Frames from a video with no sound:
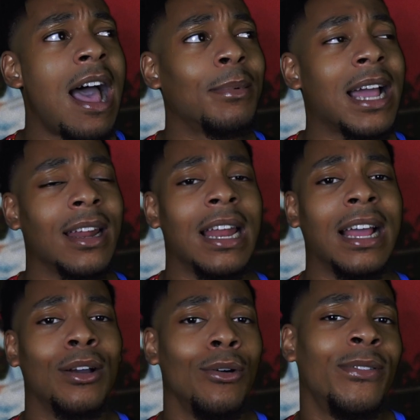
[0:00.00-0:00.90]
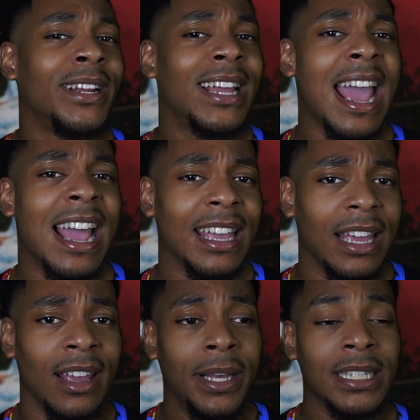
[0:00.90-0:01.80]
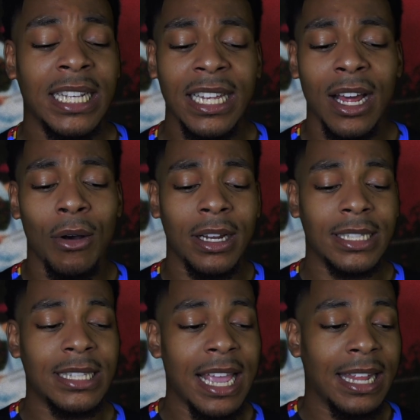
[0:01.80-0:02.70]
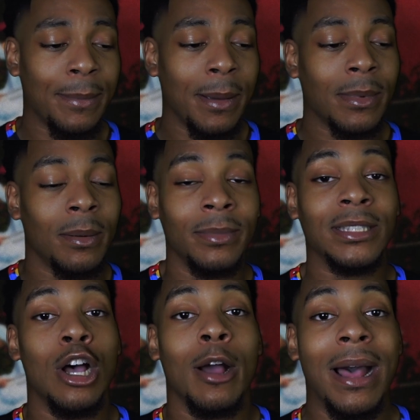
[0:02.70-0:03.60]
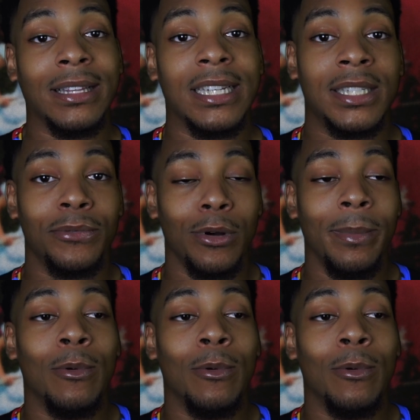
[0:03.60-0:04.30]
I'm kind of like goofing and gagging because he don't understand that me and mom been talking about this for a minute.